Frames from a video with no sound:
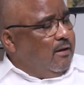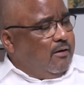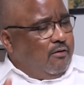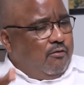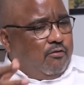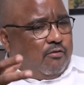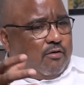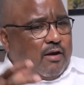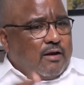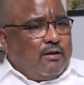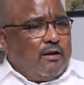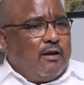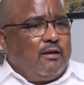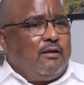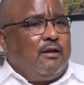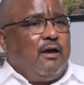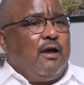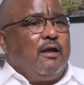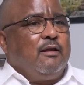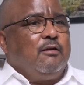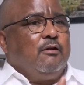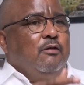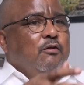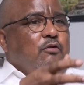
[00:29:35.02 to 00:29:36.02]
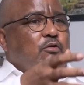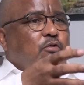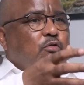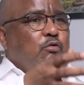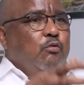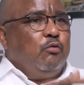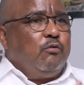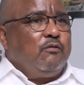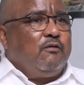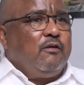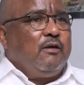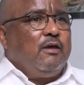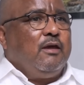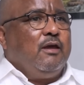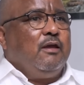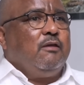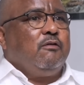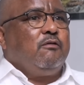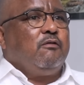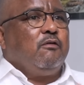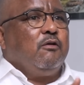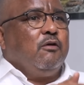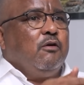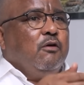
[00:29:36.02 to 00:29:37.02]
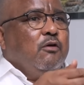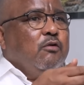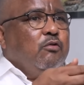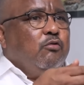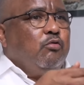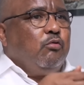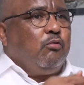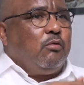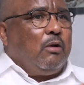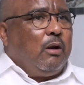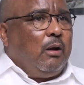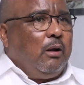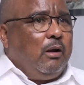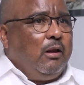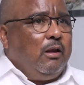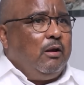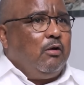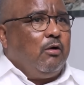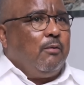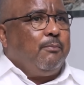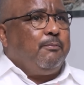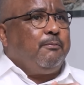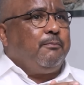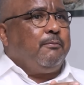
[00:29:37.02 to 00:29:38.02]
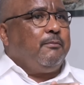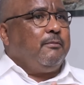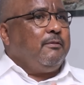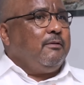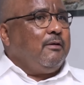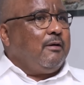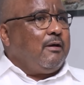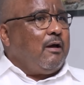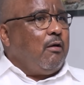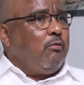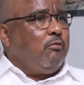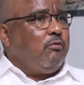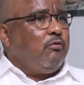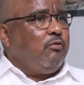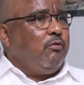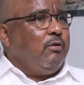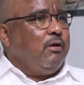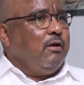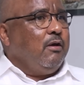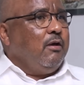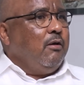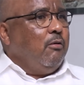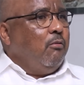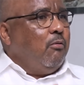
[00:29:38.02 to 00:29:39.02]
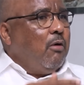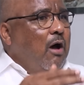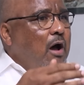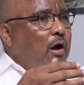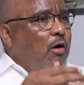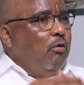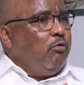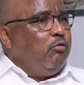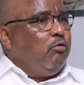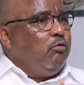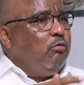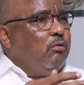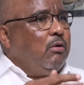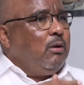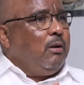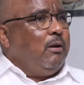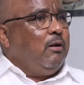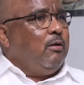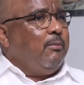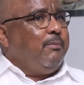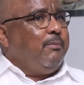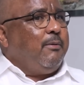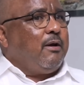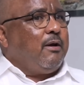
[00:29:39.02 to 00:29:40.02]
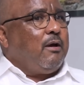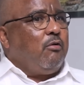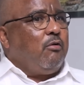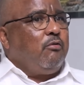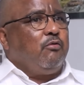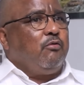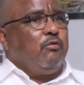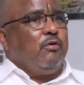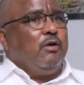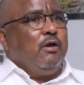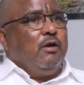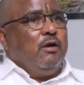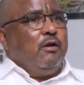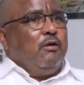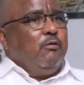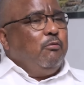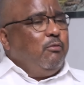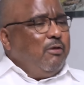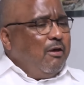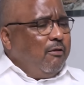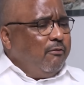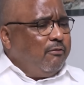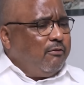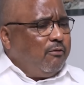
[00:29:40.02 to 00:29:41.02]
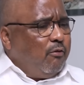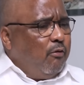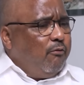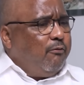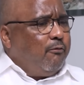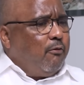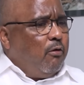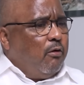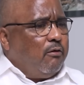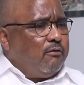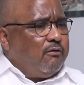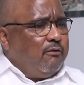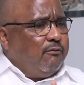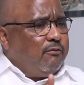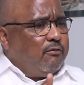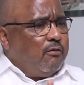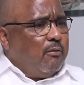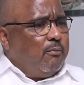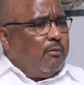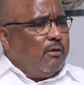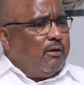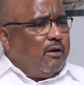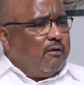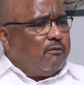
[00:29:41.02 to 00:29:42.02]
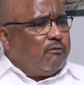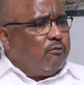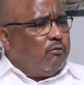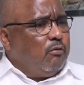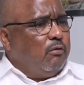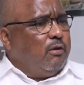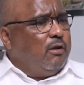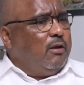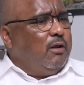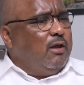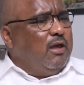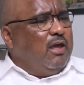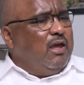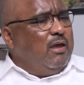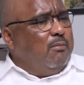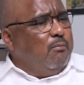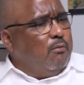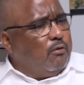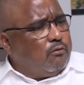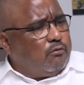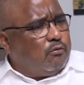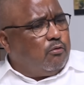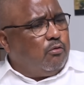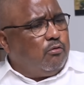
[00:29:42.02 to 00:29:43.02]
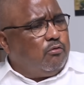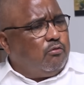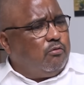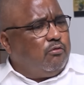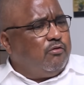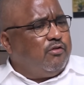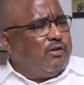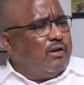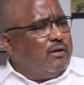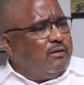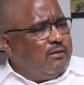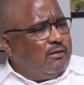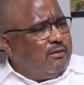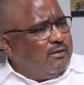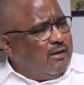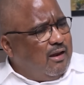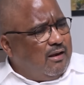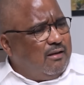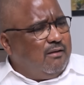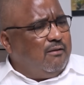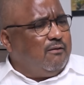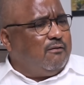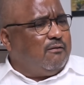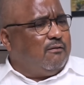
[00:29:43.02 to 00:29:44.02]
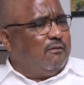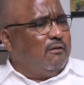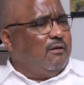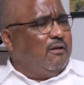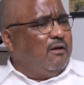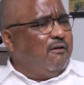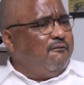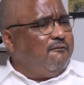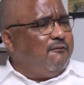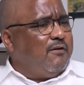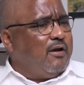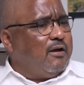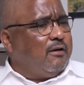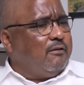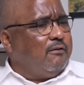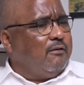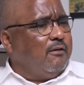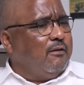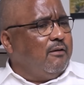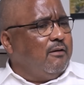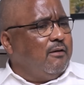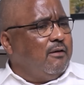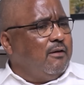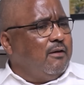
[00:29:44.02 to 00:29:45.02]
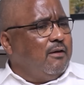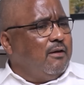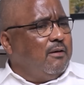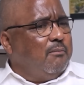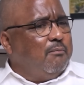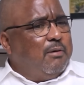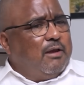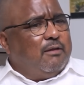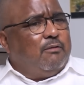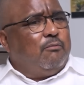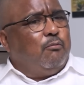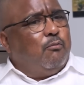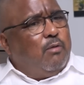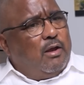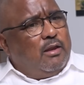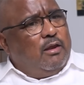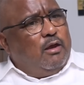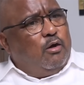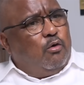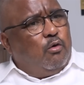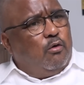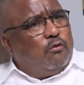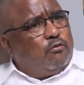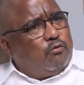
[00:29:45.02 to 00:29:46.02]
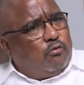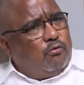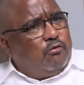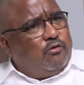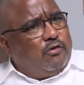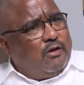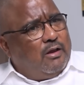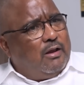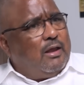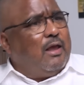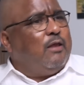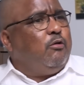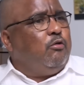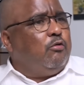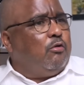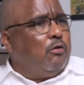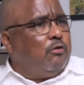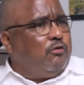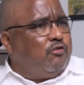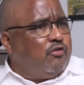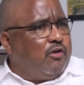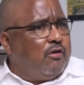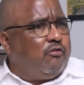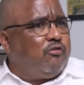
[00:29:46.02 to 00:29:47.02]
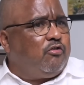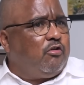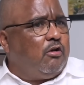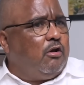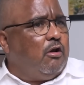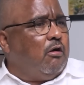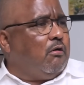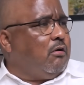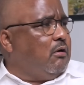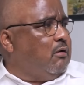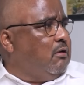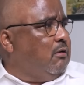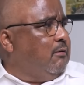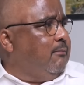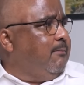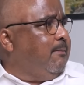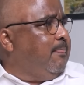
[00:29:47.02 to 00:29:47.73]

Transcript: rather than using it to clean up the country. How do you clean up a country? Yes, of course, if somebody has stolen, he must go to jail. That is a fact. But when he goes to jail and you don't change the lock,